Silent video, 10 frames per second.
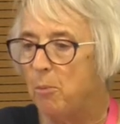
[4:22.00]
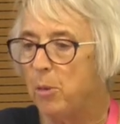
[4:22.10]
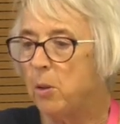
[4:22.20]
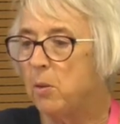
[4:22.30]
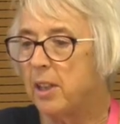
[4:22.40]

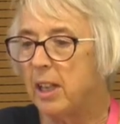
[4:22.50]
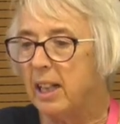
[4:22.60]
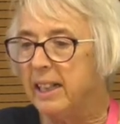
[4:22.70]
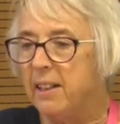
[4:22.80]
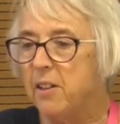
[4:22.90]
Below the
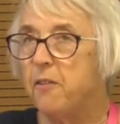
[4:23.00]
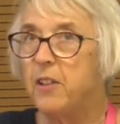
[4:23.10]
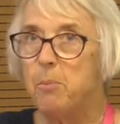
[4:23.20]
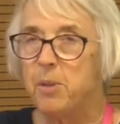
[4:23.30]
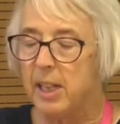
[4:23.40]
line, the
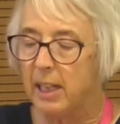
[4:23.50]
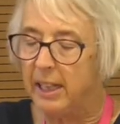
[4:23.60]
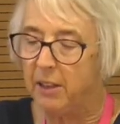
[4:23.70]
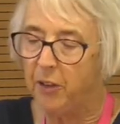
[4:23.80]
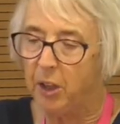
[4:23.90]
flip
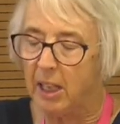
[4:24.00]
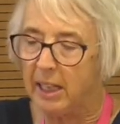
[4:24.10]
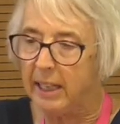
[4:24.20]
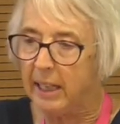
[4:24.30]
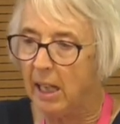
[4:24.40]
side, if you
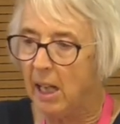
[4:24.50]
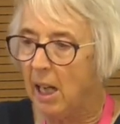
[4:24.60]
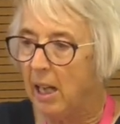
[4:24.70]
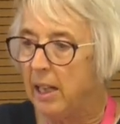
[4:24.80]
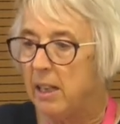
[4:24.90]
like,
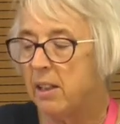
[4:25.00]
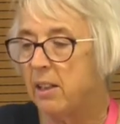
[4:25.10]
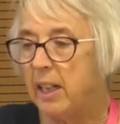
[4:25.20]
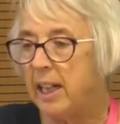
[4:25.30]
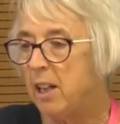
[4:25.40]
is
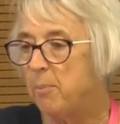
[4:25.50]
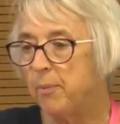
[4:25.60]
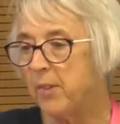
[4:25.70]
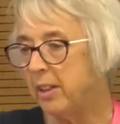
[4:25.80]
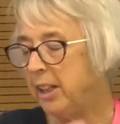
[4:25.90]
the
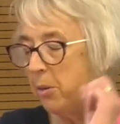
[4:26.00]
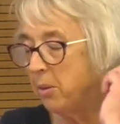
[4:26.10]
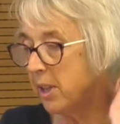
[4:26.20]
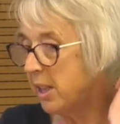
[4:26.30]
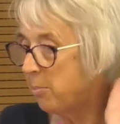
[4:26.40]

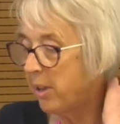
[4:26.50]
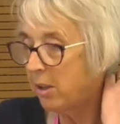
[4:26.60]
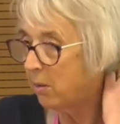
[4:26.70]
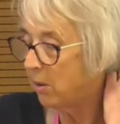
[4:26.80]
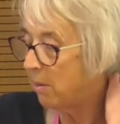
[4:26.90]

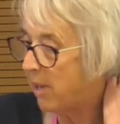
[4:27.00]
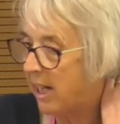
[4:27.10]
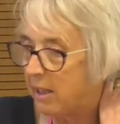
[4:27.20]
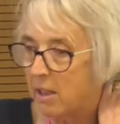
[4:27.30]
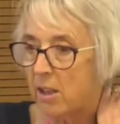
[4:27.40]
typical
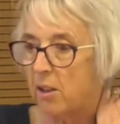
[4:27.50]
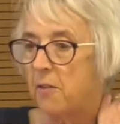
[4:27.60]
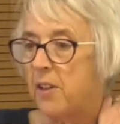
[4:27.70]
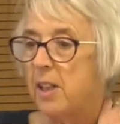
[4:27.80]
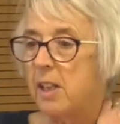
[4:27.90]
lament
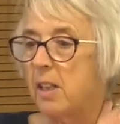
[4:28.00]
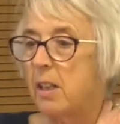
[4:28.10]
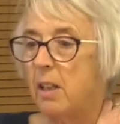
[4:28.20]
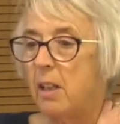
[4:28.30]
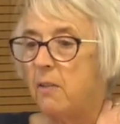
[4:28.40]
of the
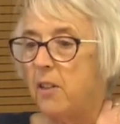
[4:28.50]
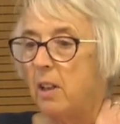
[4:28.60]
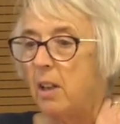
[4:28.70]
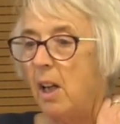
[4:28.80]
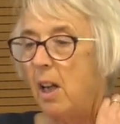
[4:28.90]
distant
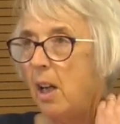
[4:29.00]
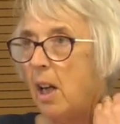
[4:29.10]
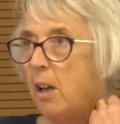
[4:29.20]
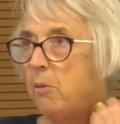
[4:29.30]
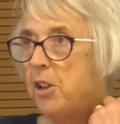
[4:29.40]
lover.
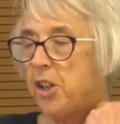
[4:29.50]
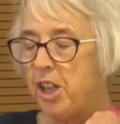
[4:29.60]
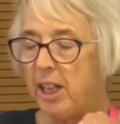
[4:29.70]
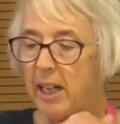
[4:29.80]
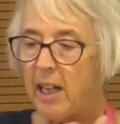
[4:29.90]
How is
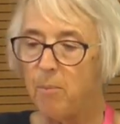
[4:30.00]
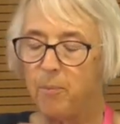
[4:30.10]
she?